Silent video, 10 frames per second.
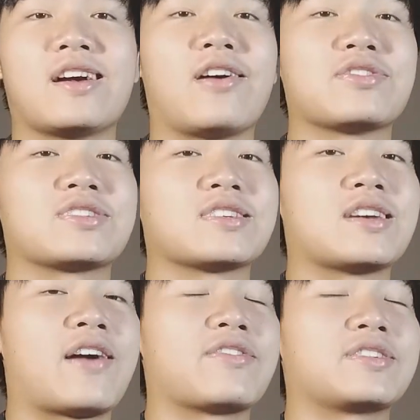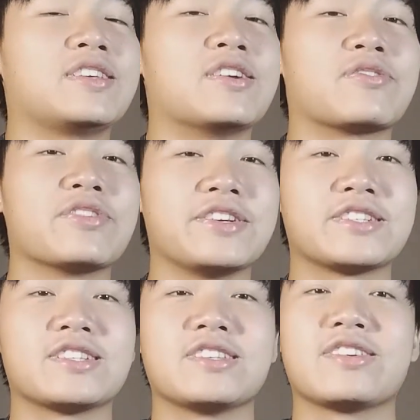Obviously, I haven't, you know,
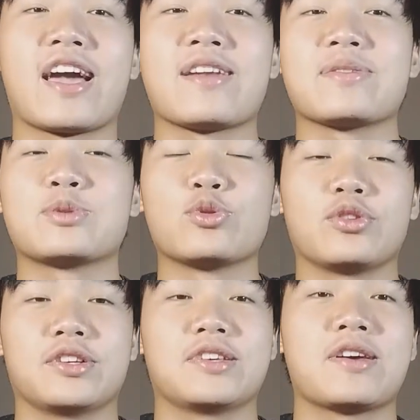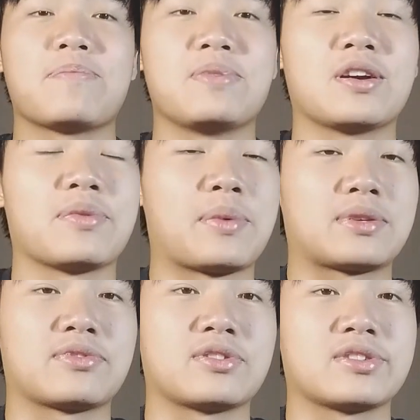reached, you can't truly become the
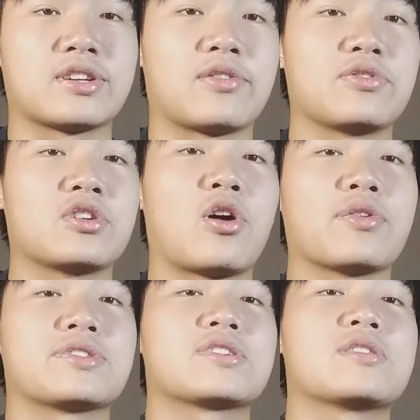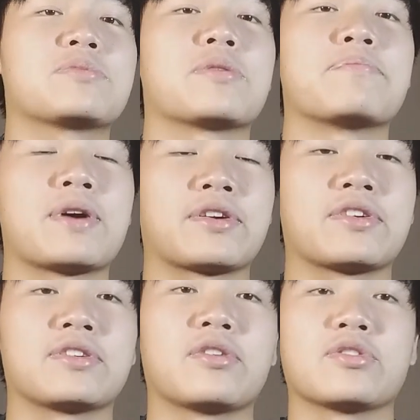best version of yourself. You can always become better
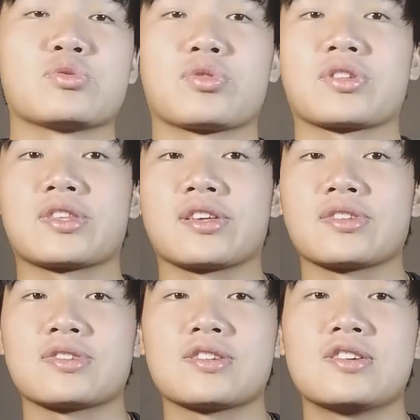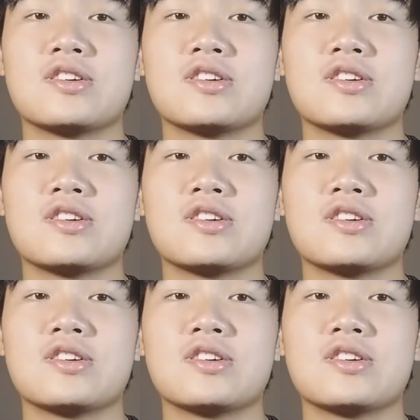and always work on things.